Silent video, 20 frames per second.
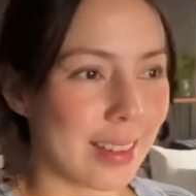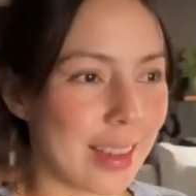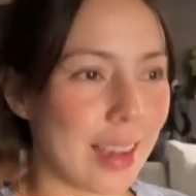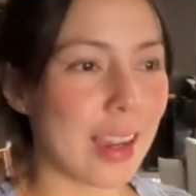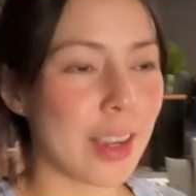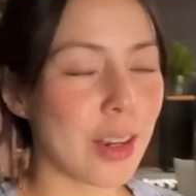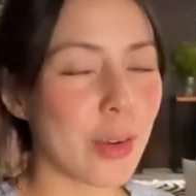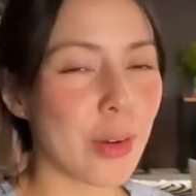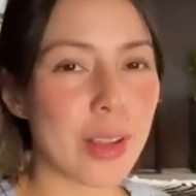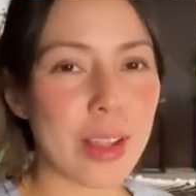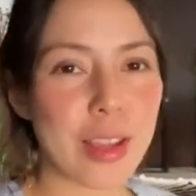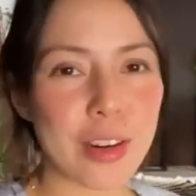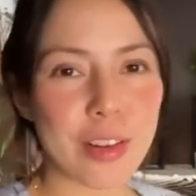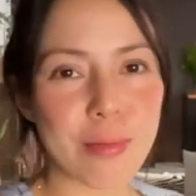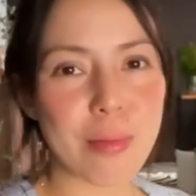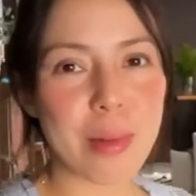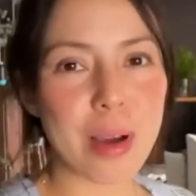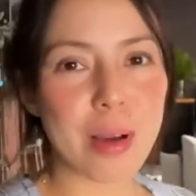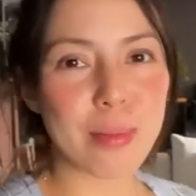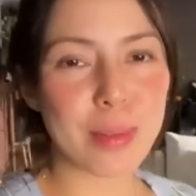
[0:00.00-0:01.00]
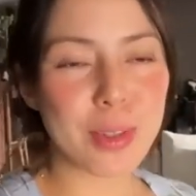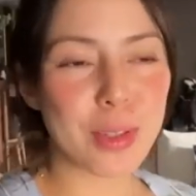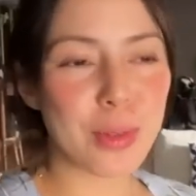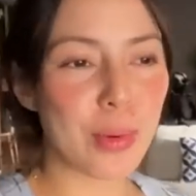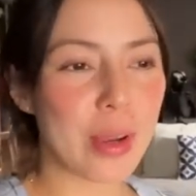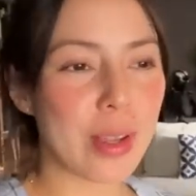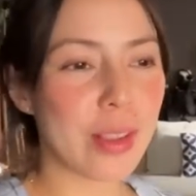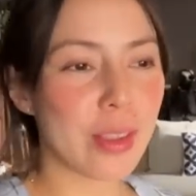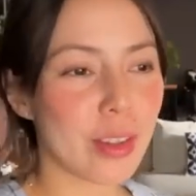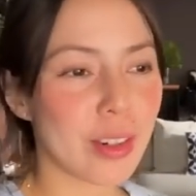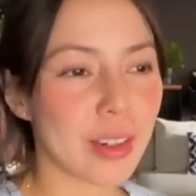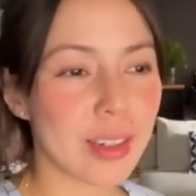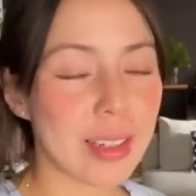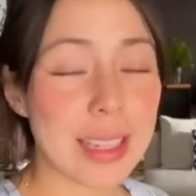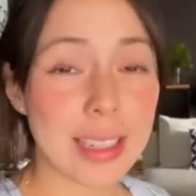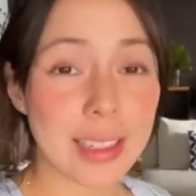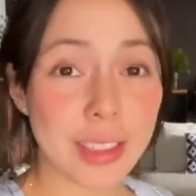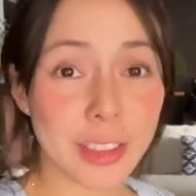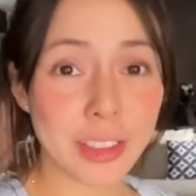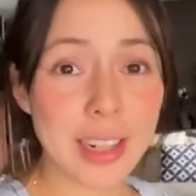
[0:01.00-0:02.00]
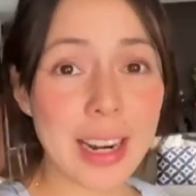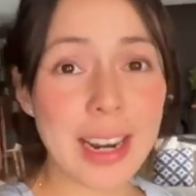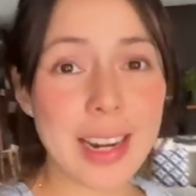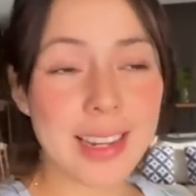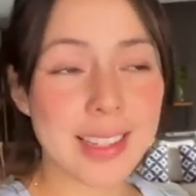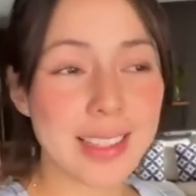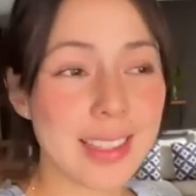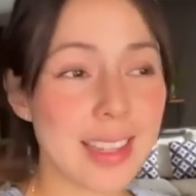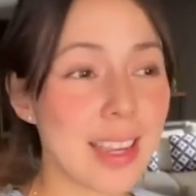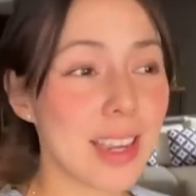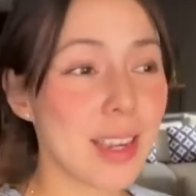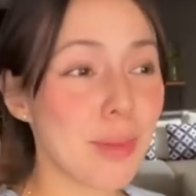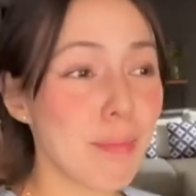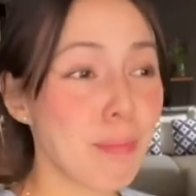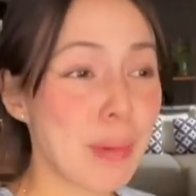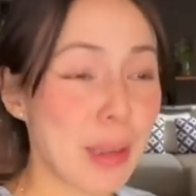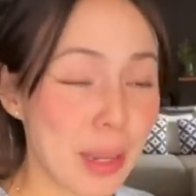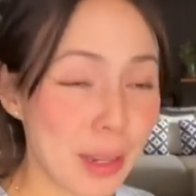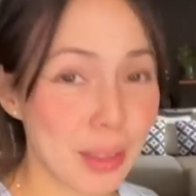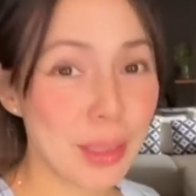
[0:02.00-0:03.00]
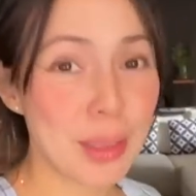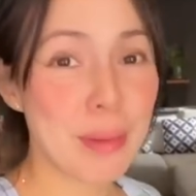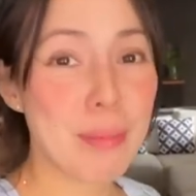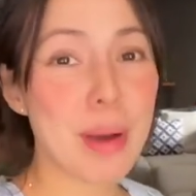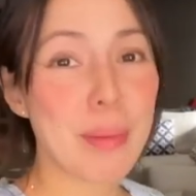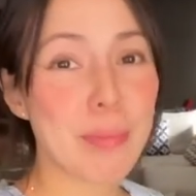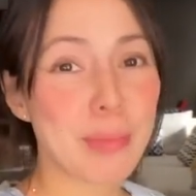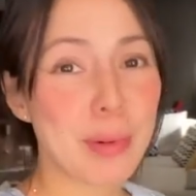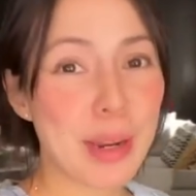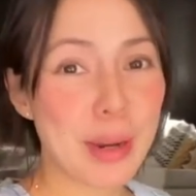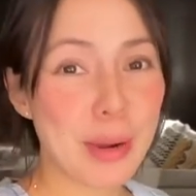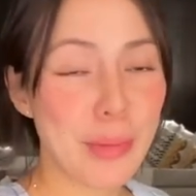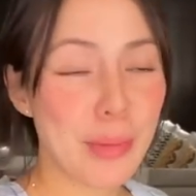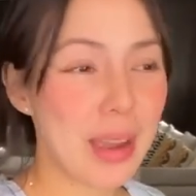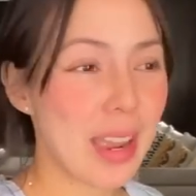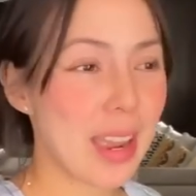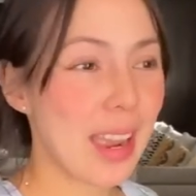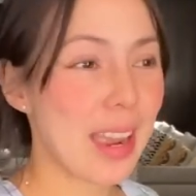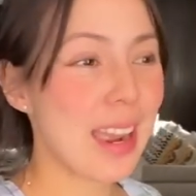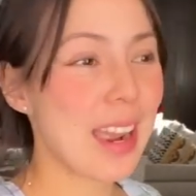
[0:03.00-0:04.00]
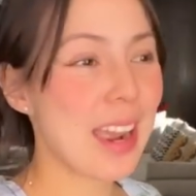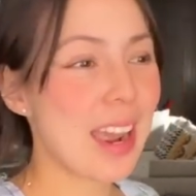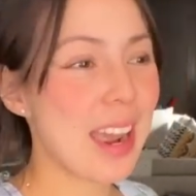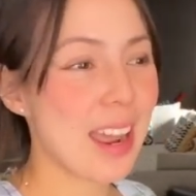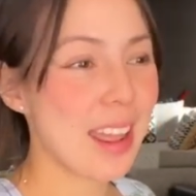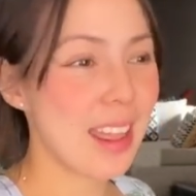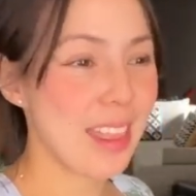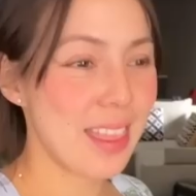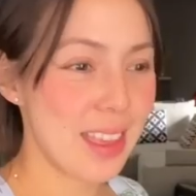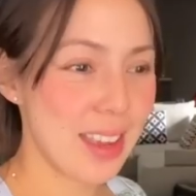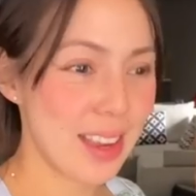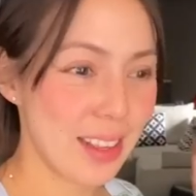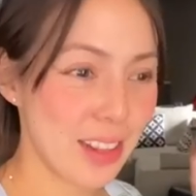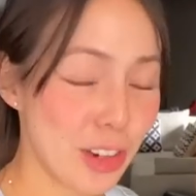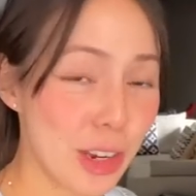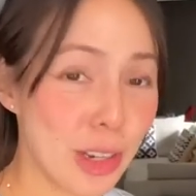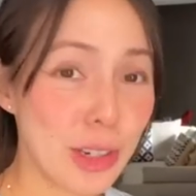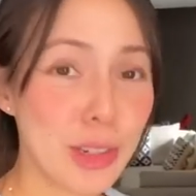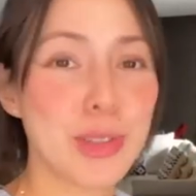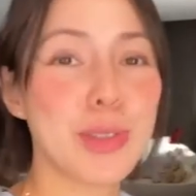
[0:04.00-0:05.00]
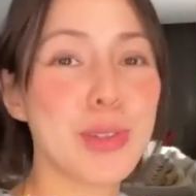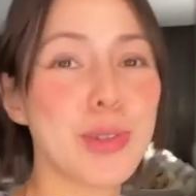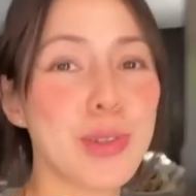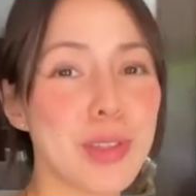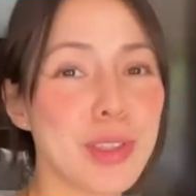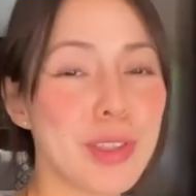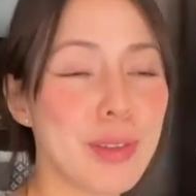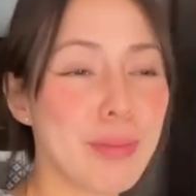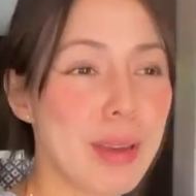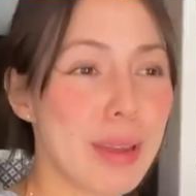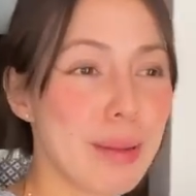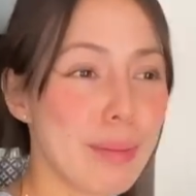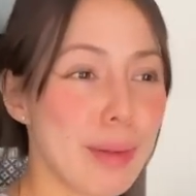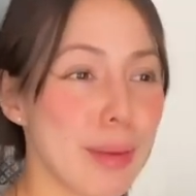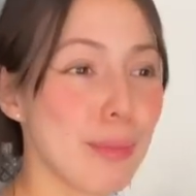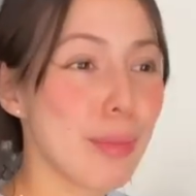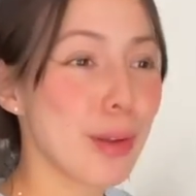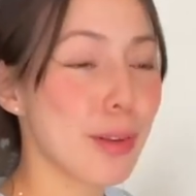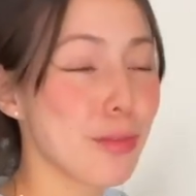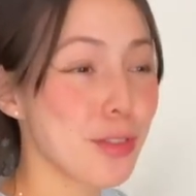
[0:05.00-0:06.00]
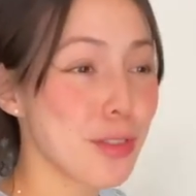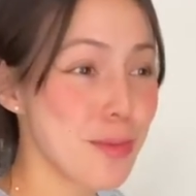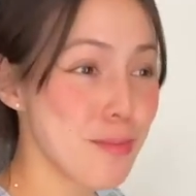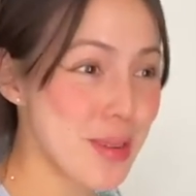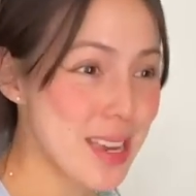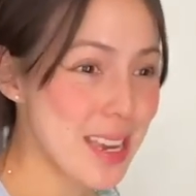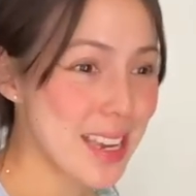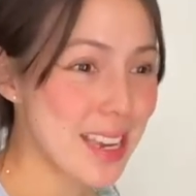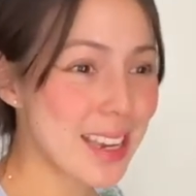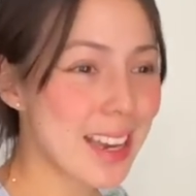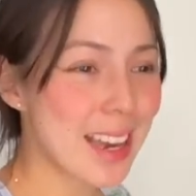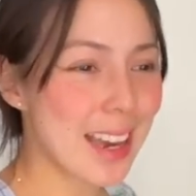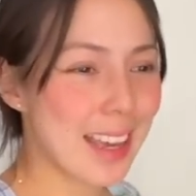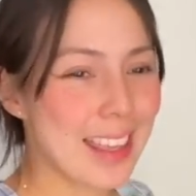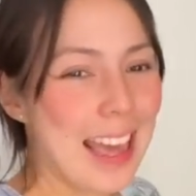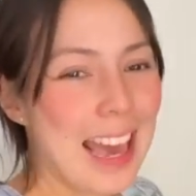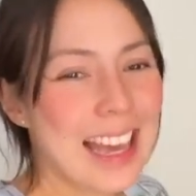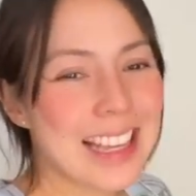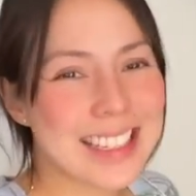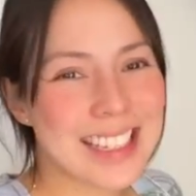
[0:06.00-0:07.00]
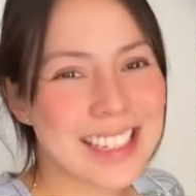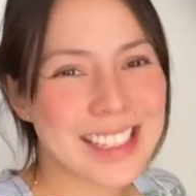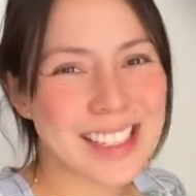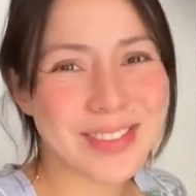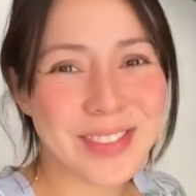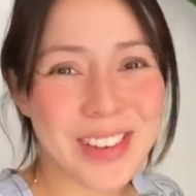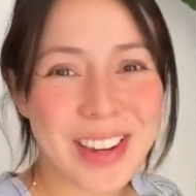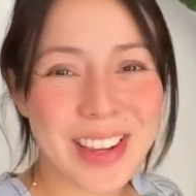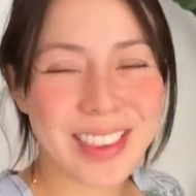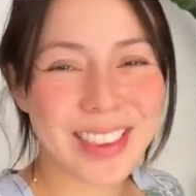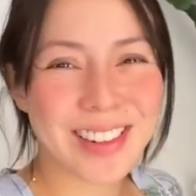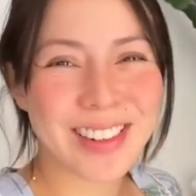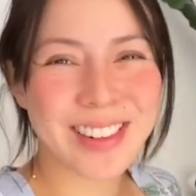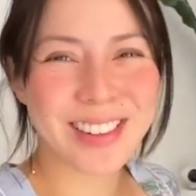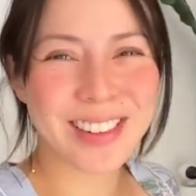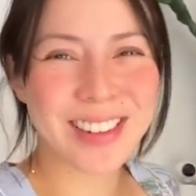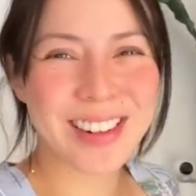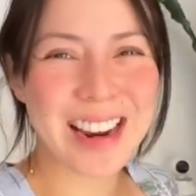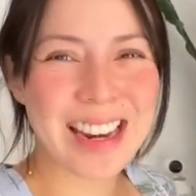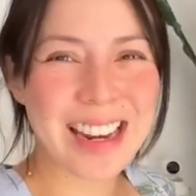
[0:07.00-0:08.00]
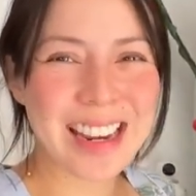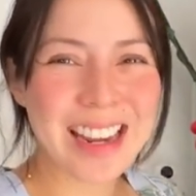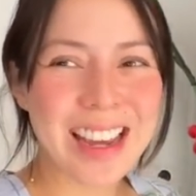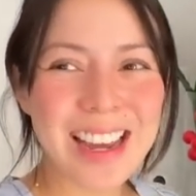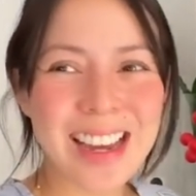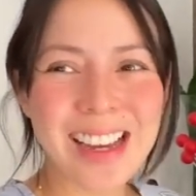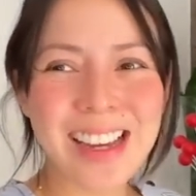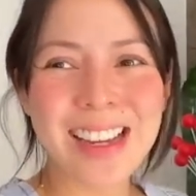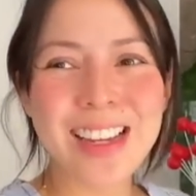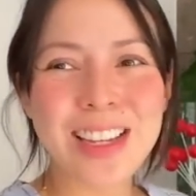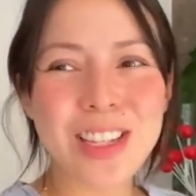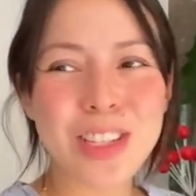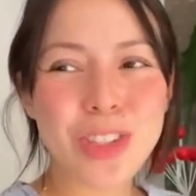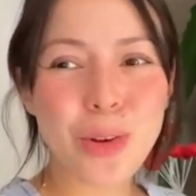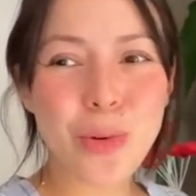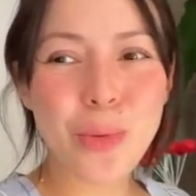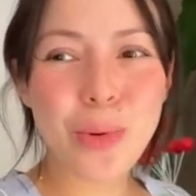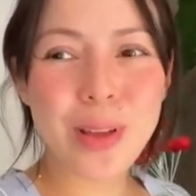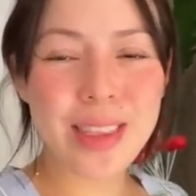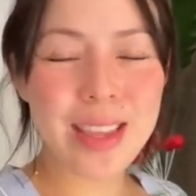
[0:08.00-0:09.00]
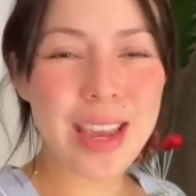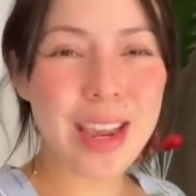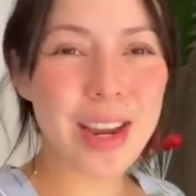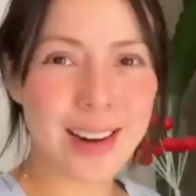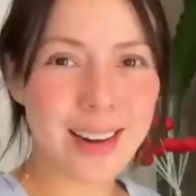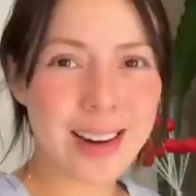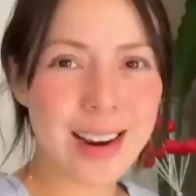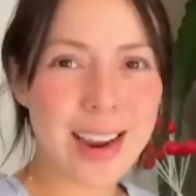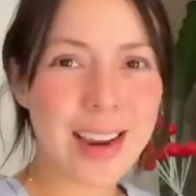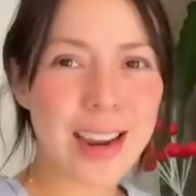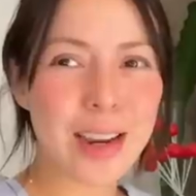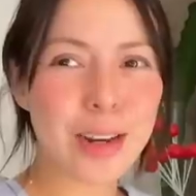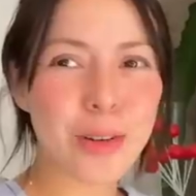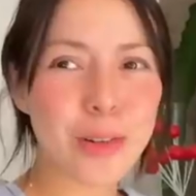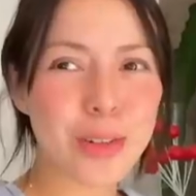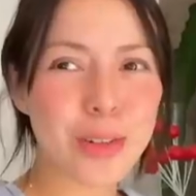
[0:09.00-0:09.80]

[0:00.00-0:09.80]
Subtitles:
I know a lot of moms, when their kid cries, they pick them up right away and they try to soothe the baby. But for me, I guess it's my third already. So when they cry, I